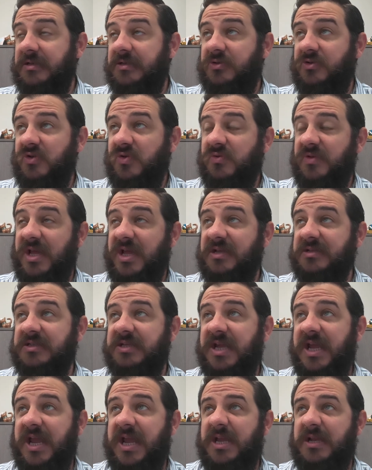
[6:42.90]

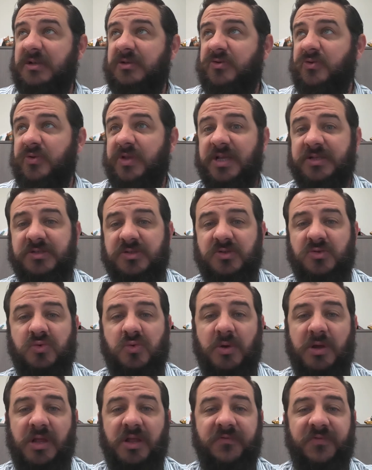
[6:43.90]
2008 and
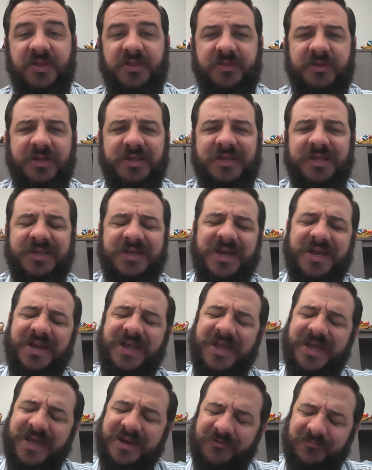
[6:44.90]
2012, I think. He kind of
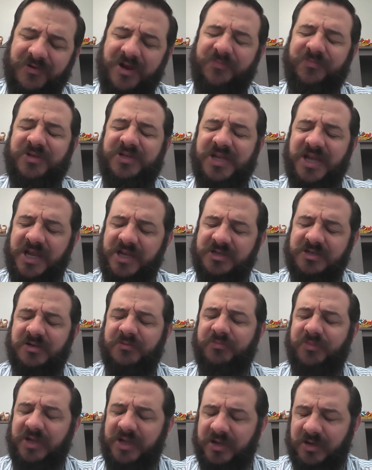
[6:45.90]
had a reputation
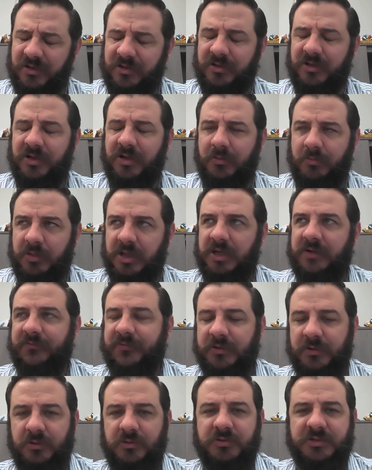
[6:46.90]
of being a little bit of
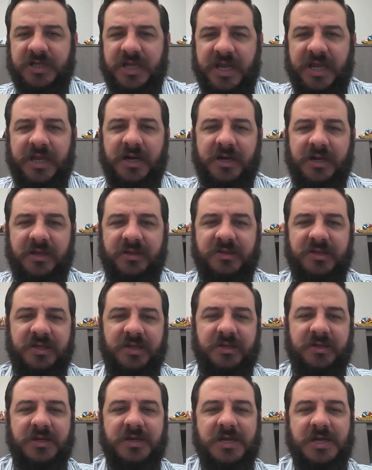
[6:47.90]
a loose cannon, I
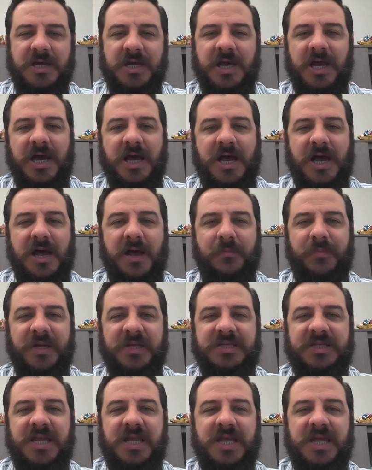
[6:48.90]
think.
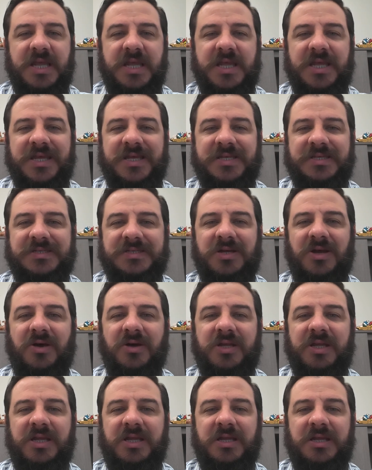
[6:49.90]
But he is
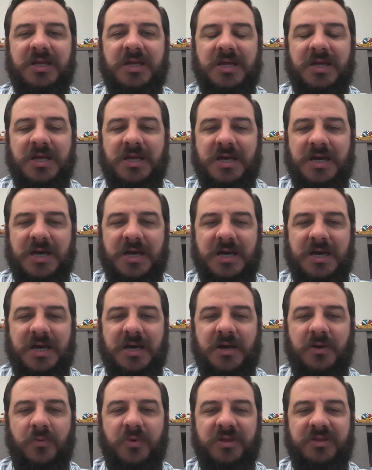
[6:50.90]
talking
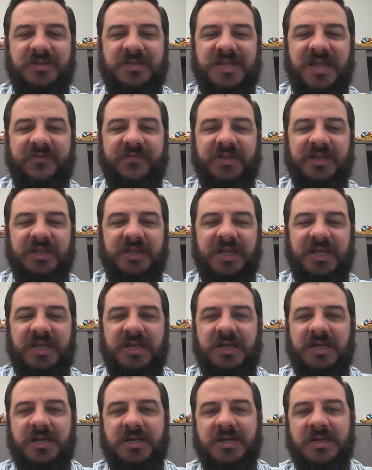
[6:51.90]
with David
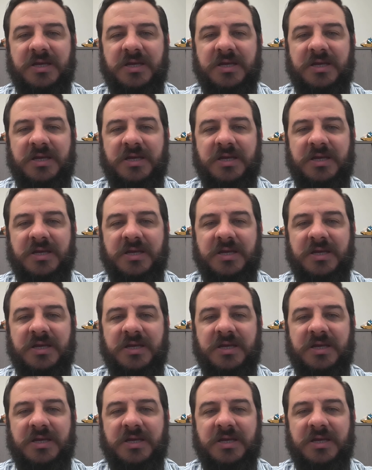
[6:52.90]
Lynn